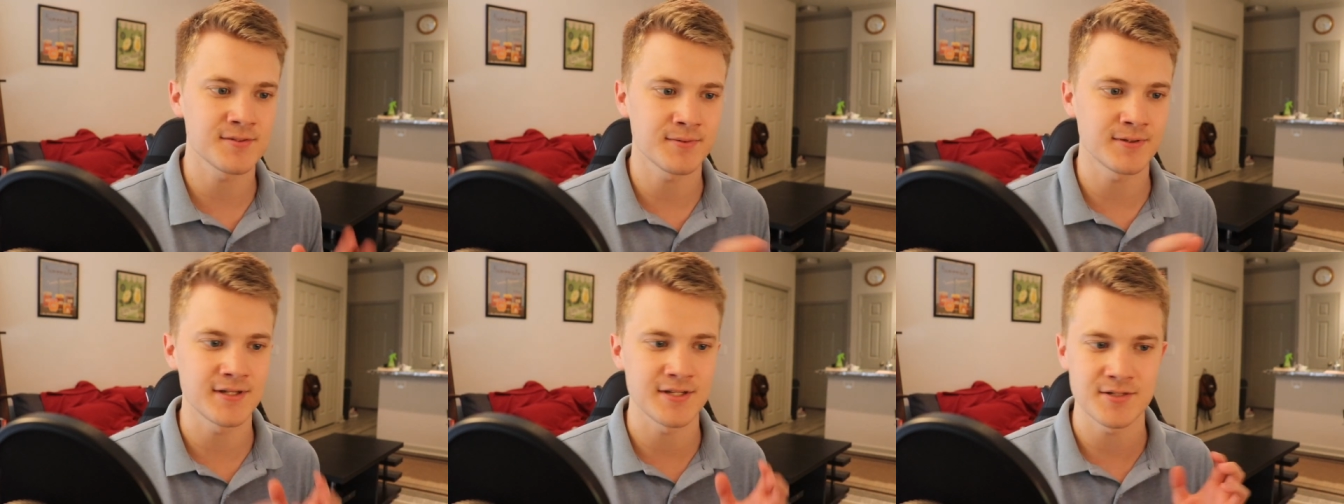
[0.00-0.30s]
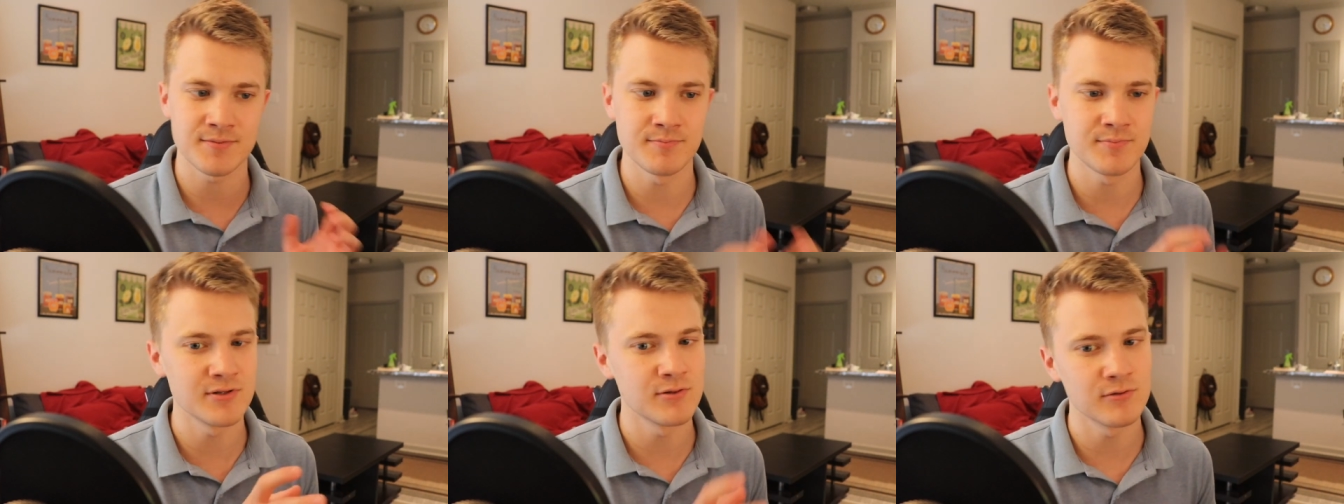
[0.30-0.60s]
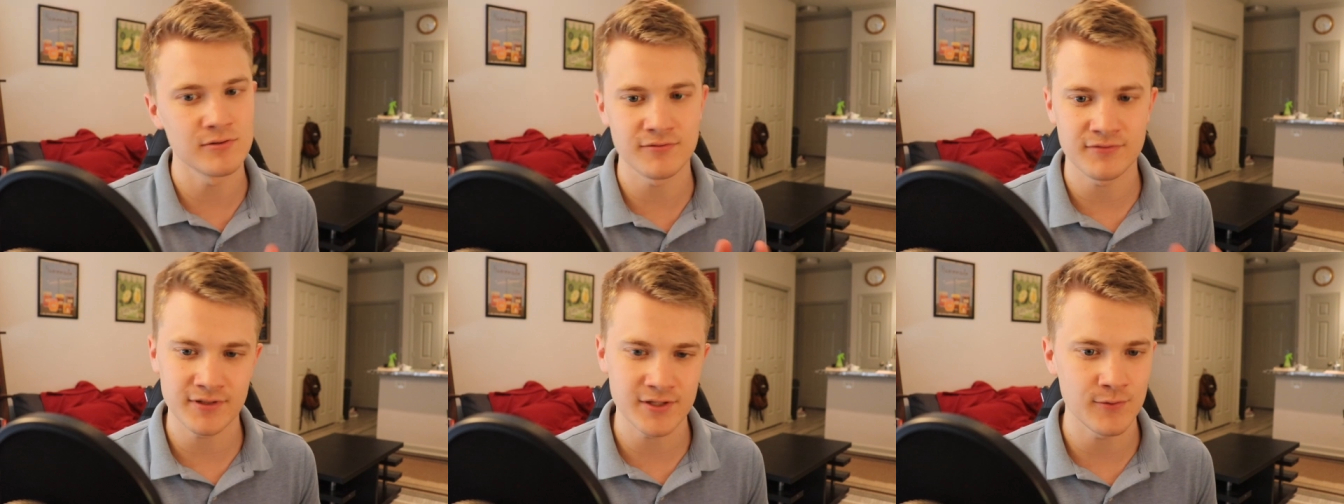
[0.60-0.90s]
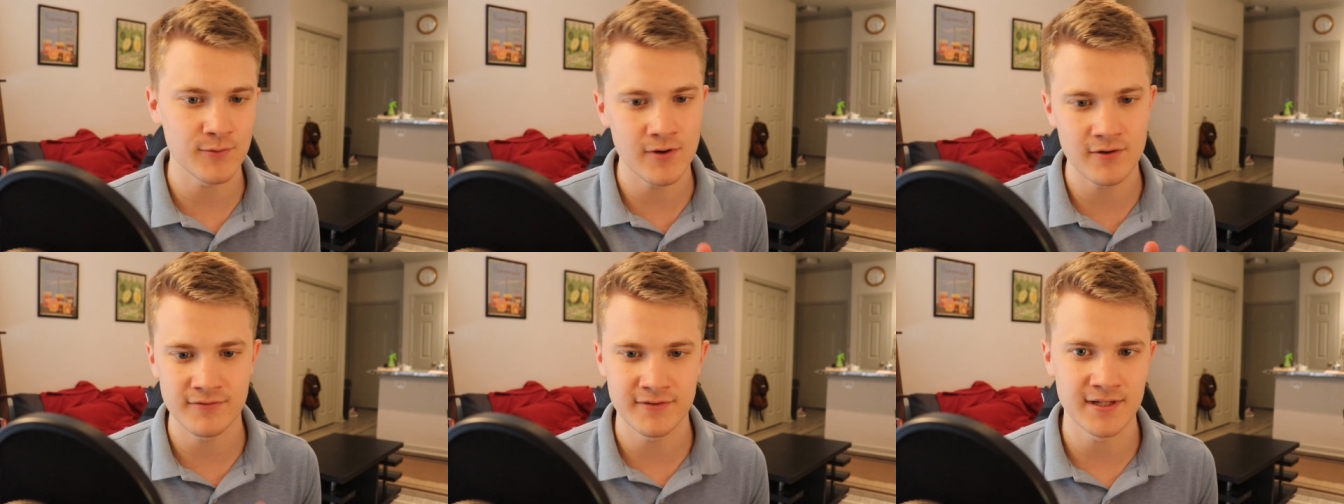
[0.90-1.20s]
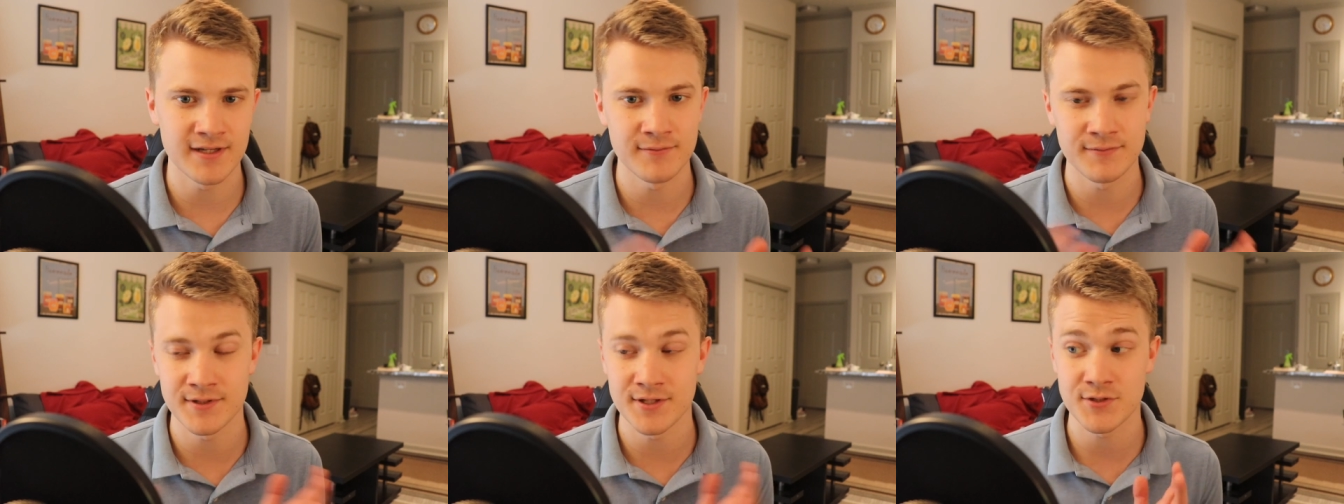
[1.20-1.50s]
but it's beautifully woven
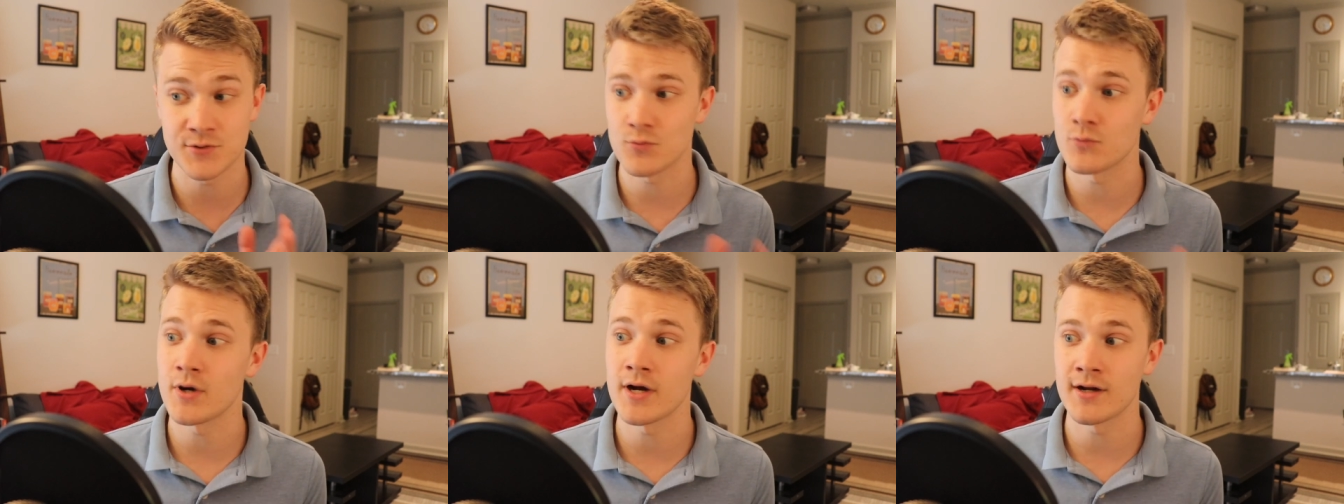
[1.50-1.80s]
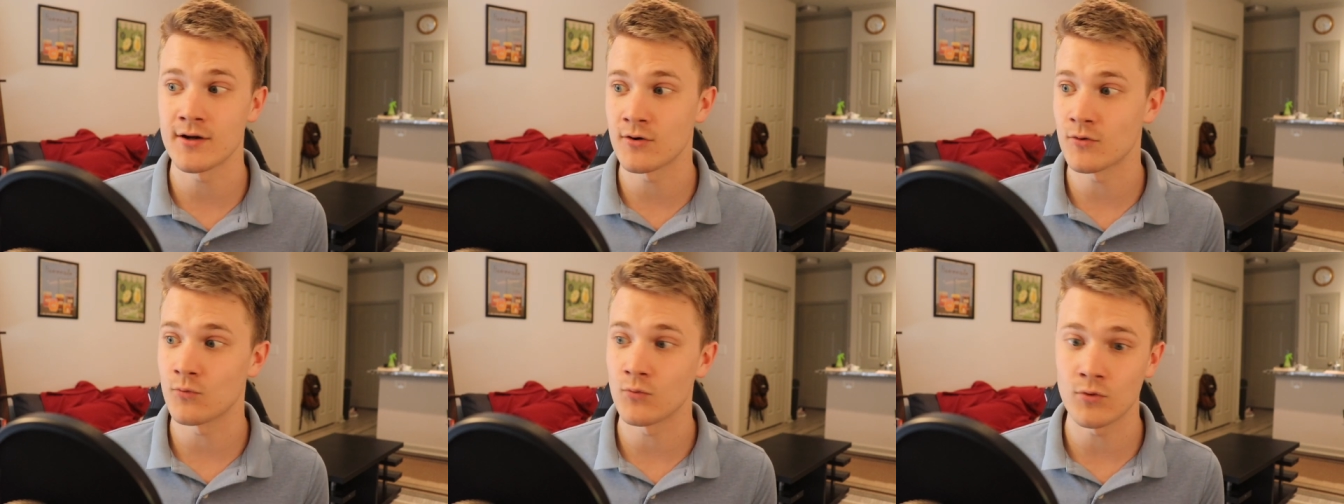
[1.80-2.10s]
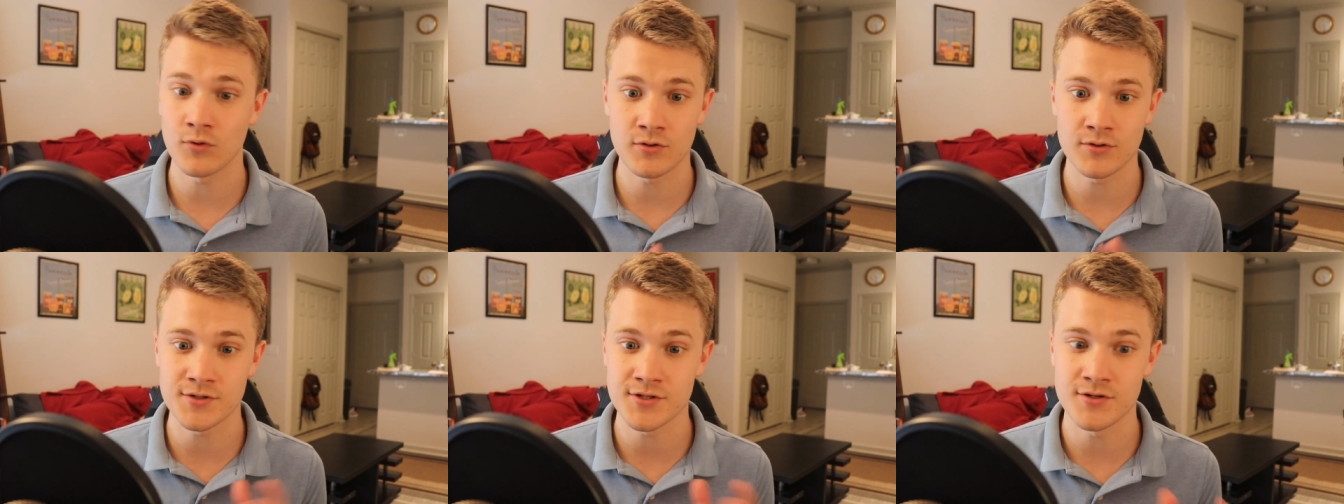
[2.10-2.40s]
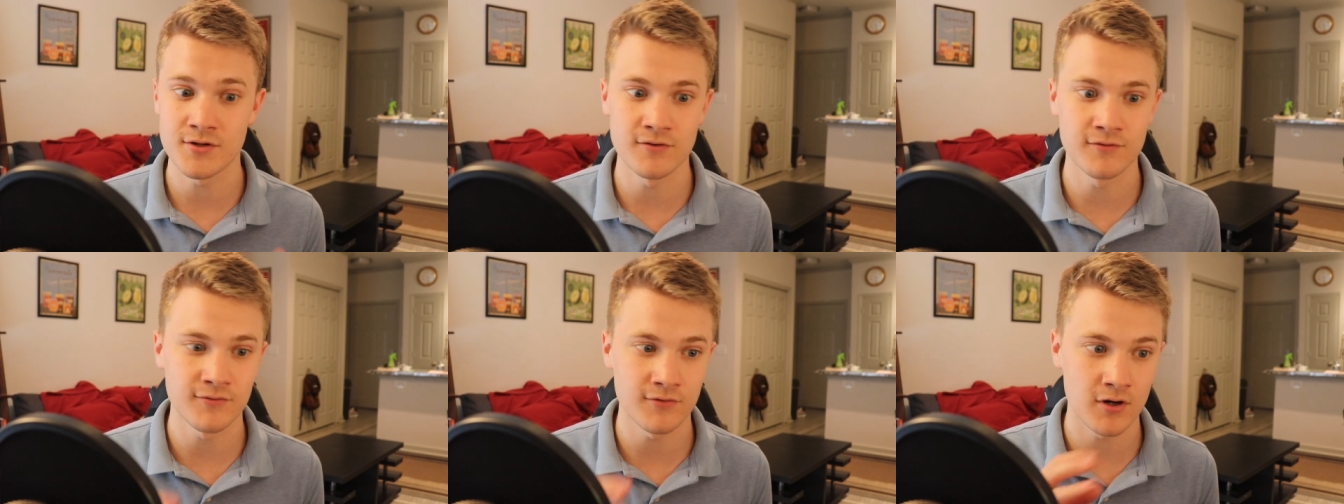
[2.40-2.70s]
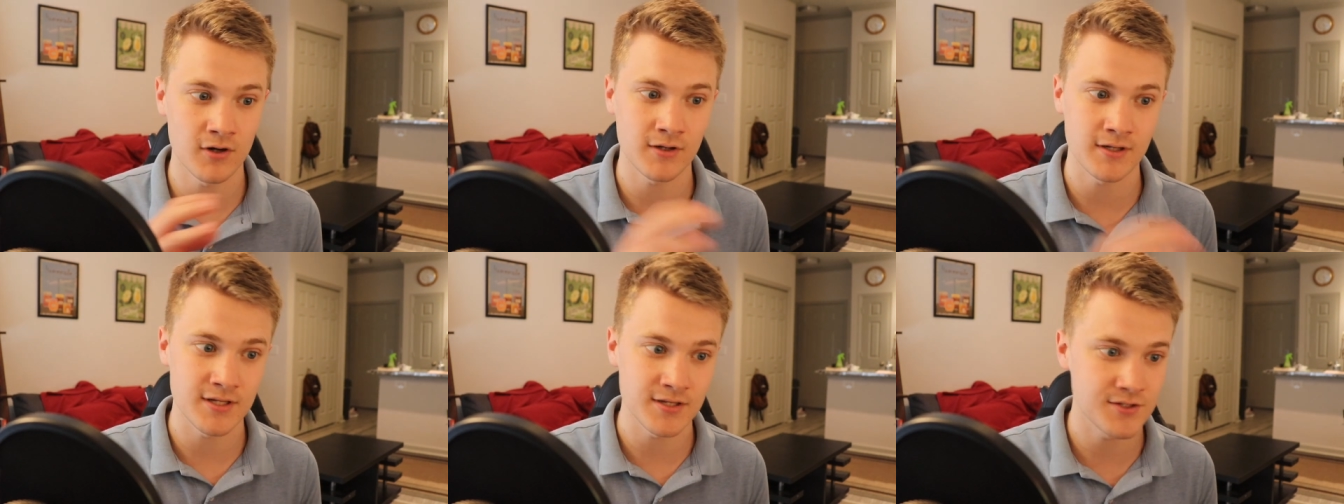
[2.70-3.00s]
in with this wider world and
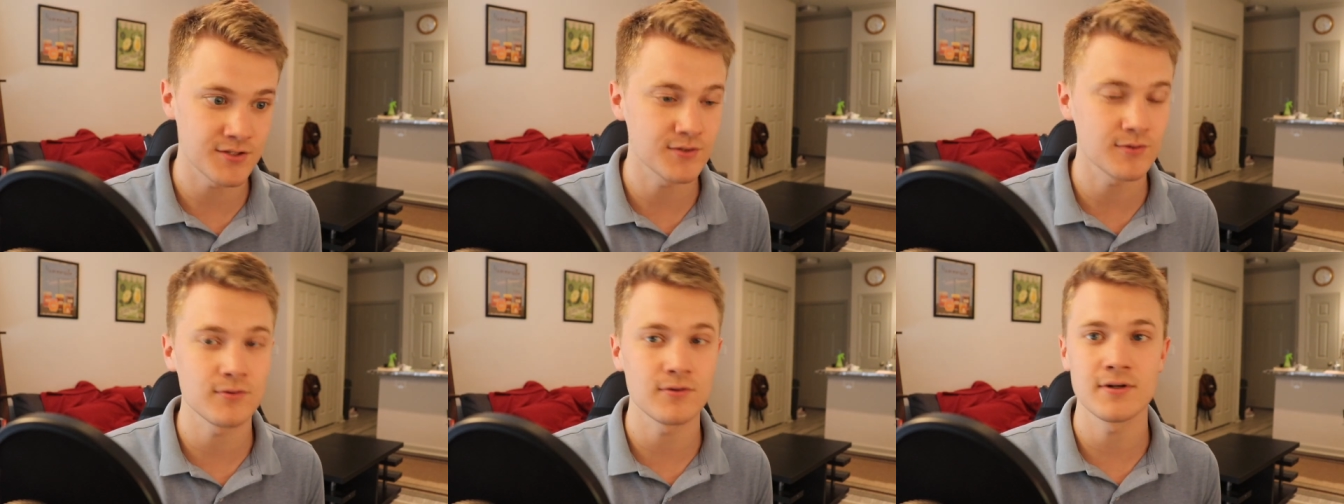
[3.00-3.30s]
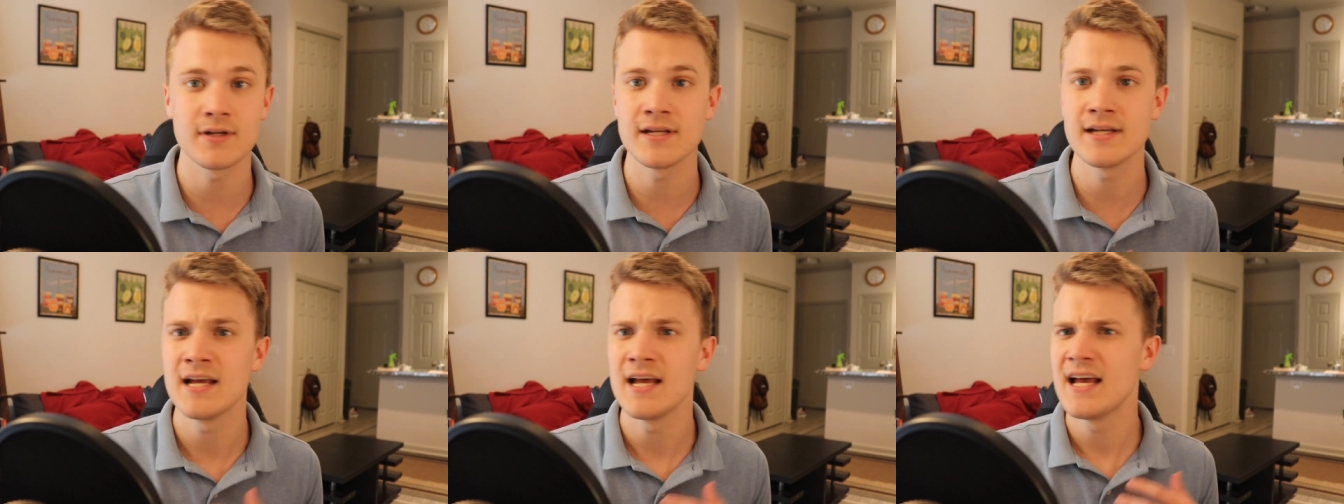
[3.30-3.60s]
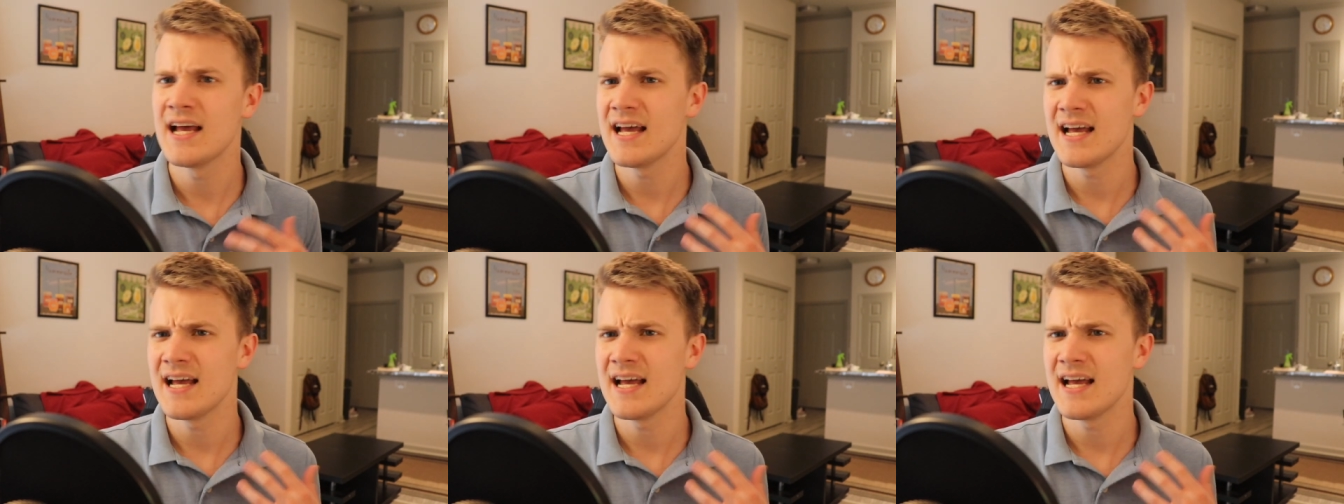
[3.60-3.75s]
overarching story